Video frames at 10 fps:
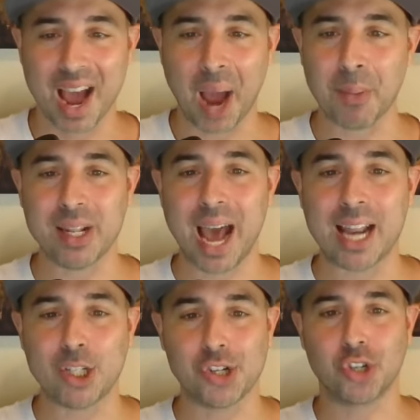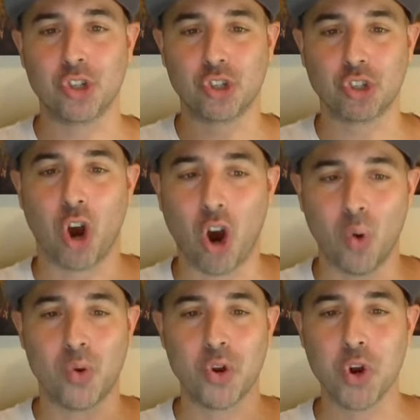I mean, that is just
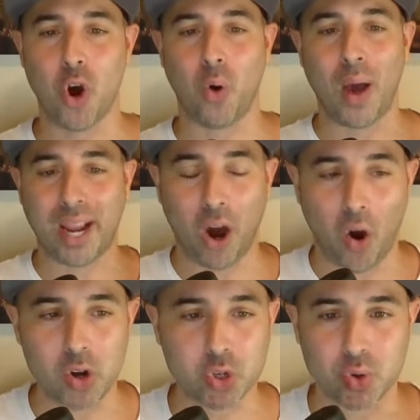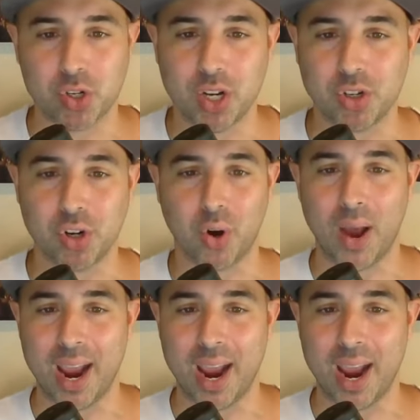so, you know, like untraditional.